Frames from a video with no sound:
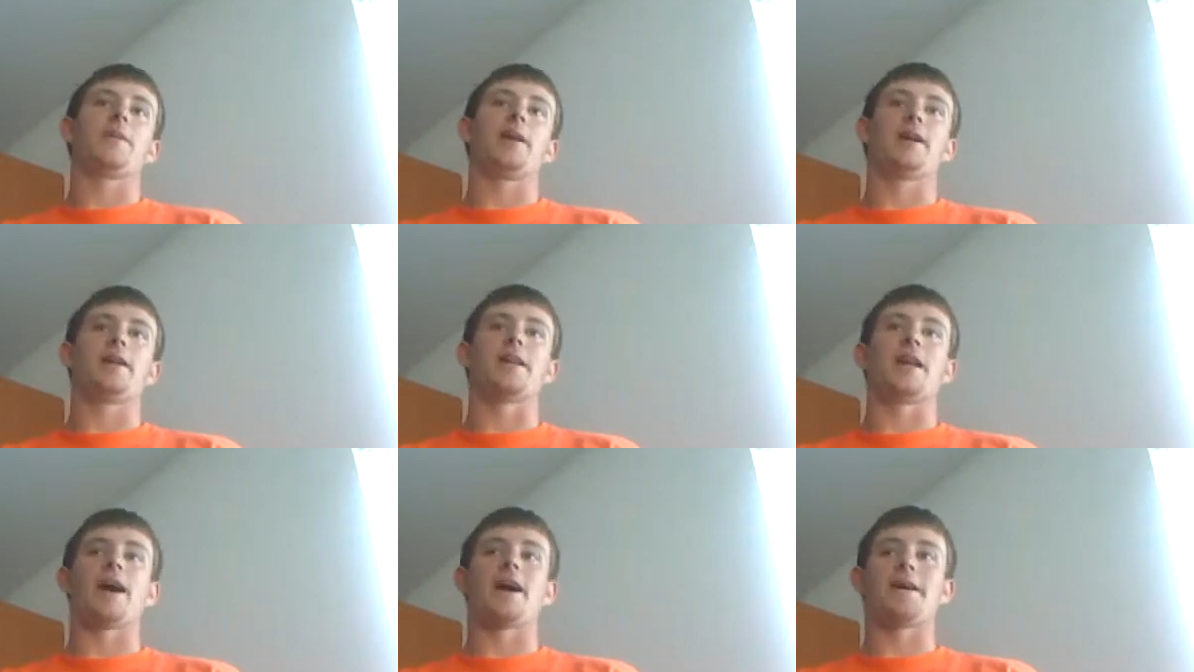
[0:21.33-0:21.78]
a
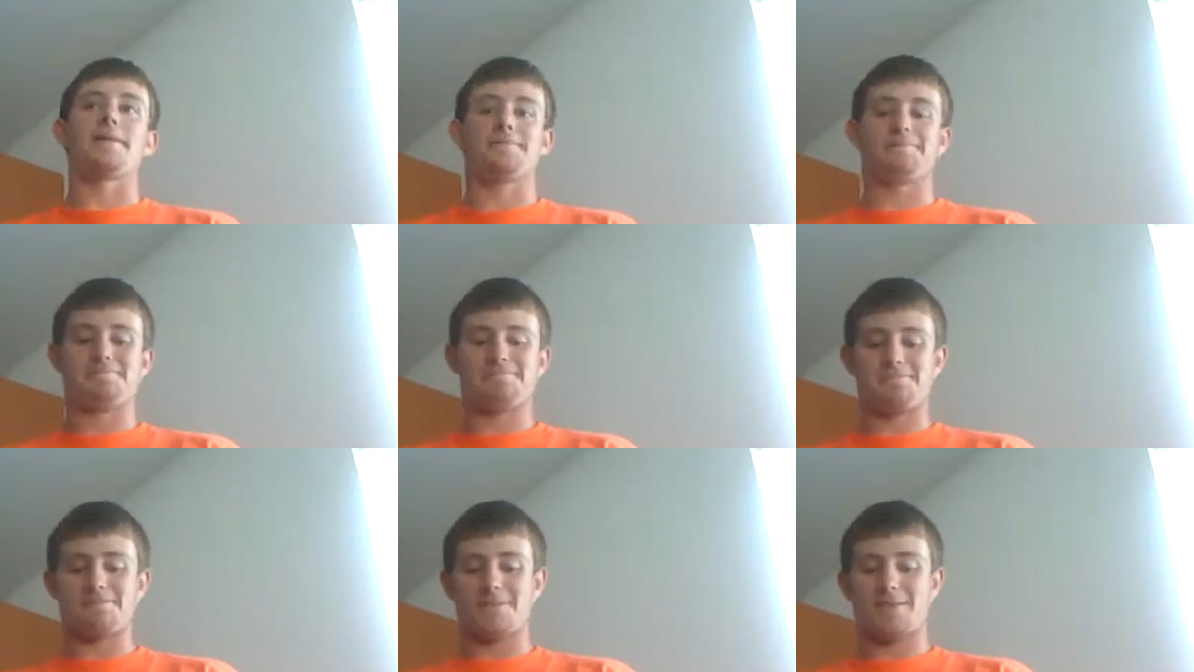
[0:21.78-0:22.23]
bad knot?
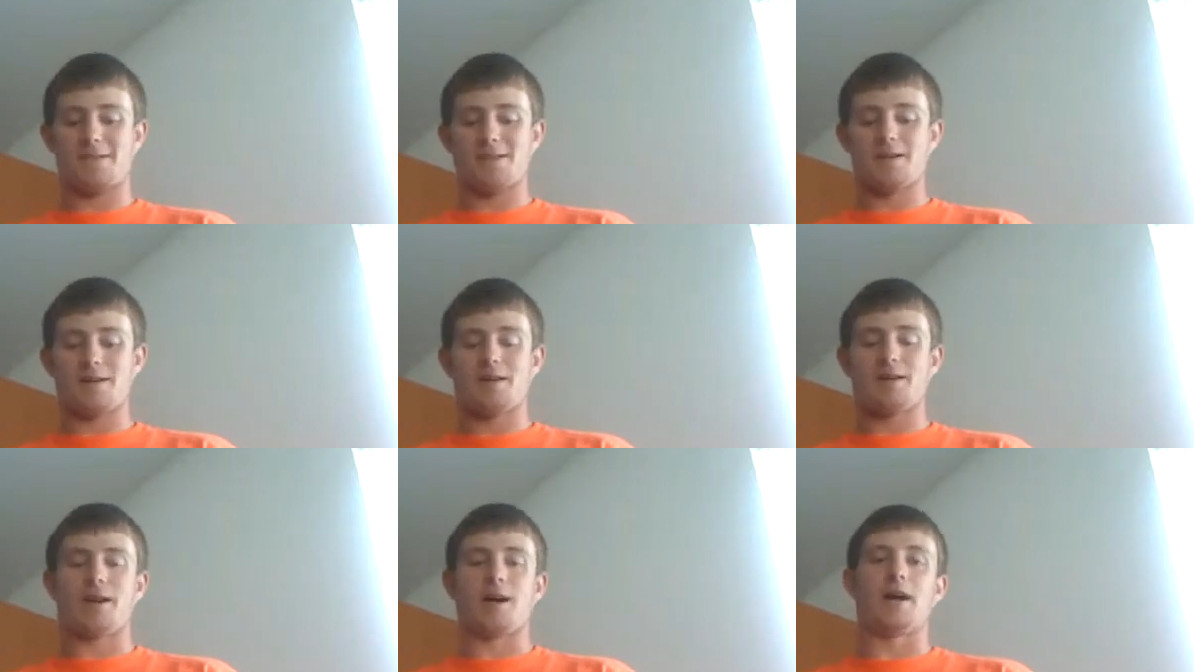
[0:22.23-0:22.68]

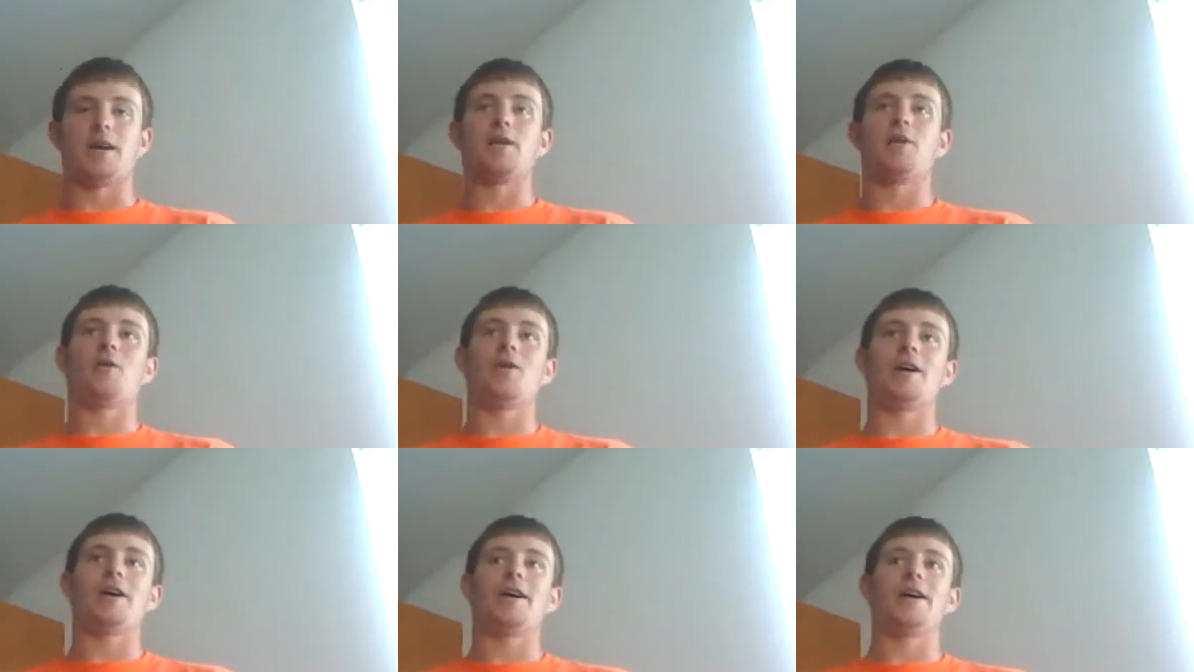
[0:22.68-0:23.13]
I
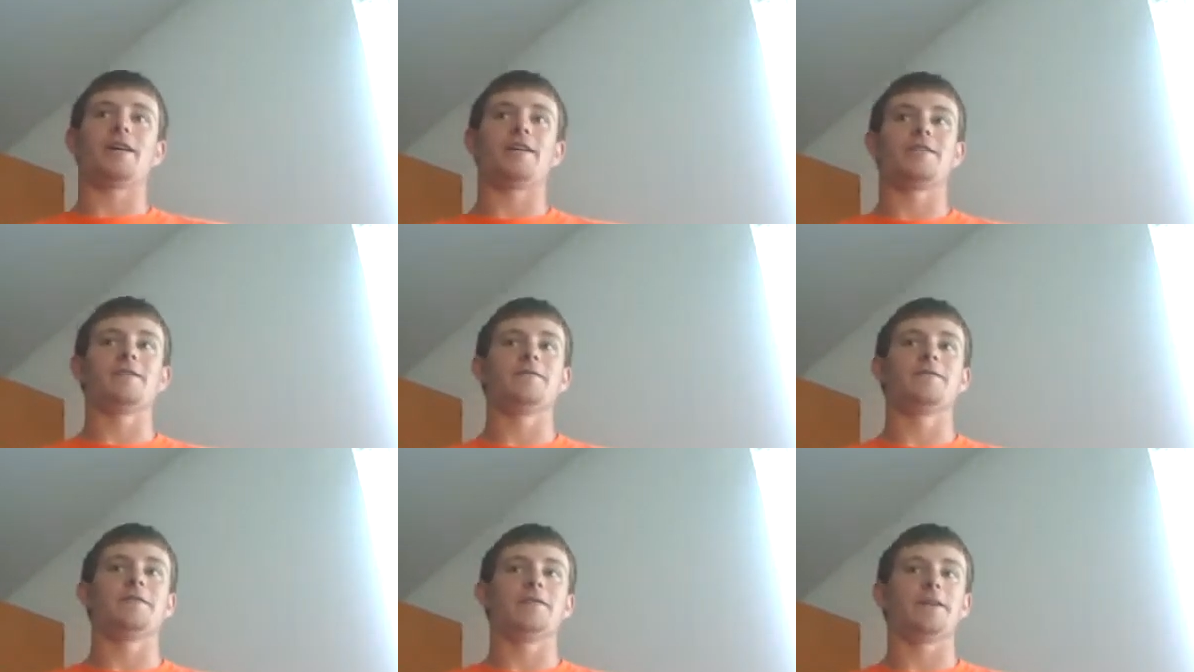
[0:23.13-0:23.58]
know I
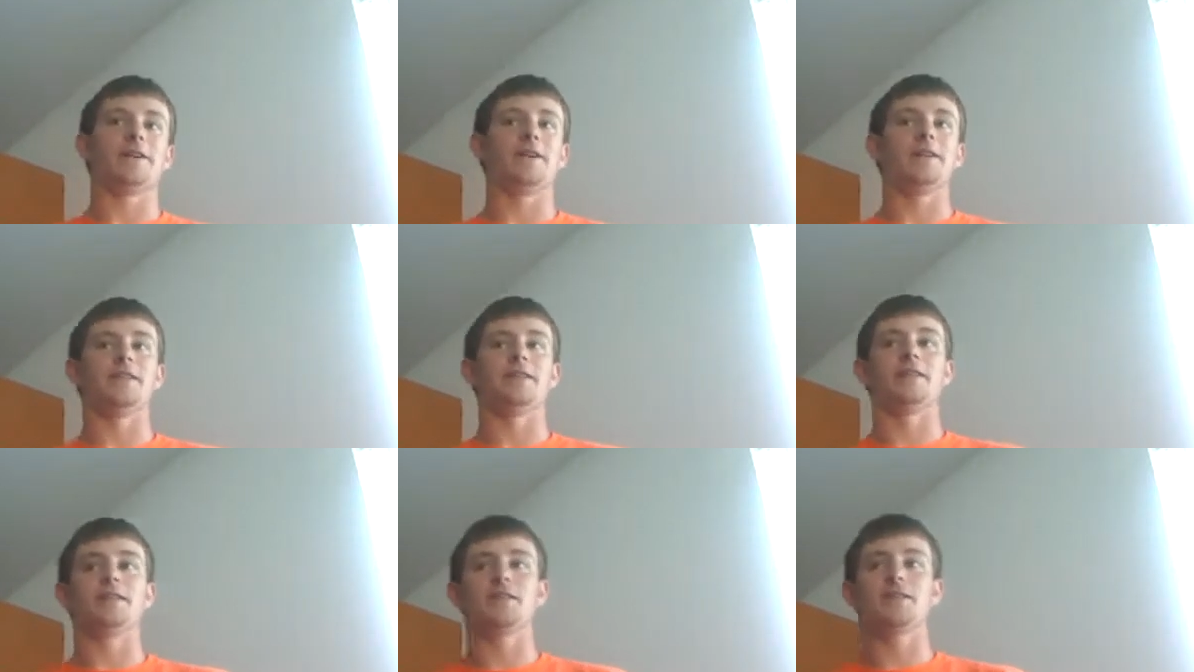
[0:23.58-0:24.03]
have,
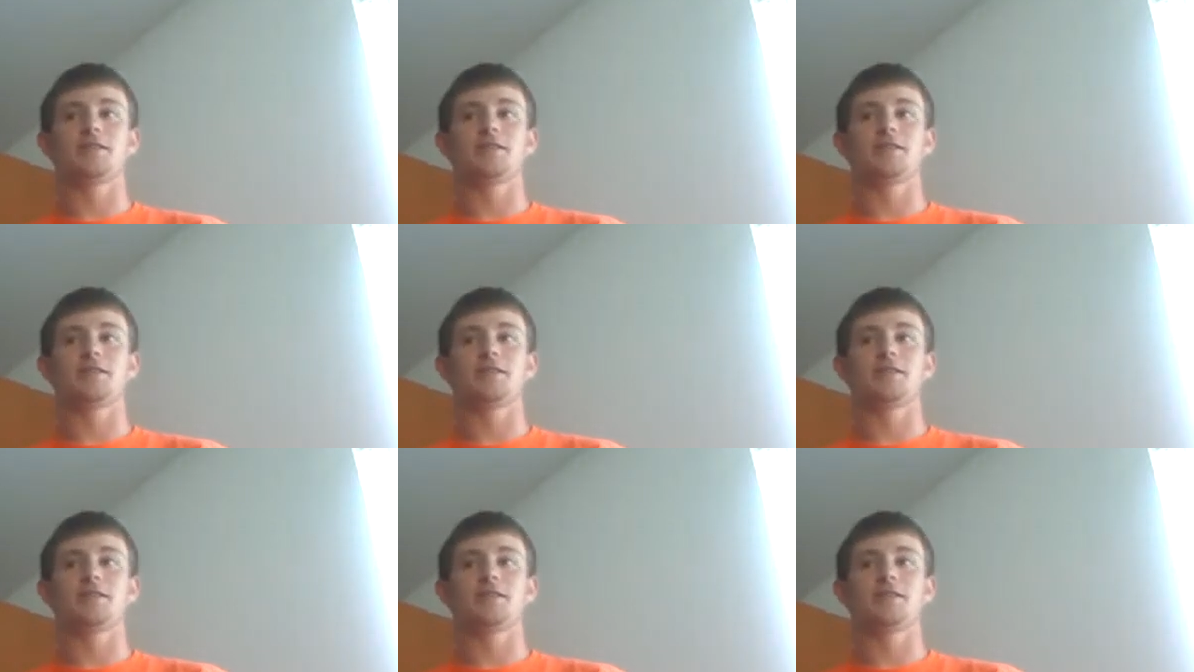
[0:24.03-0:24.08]
and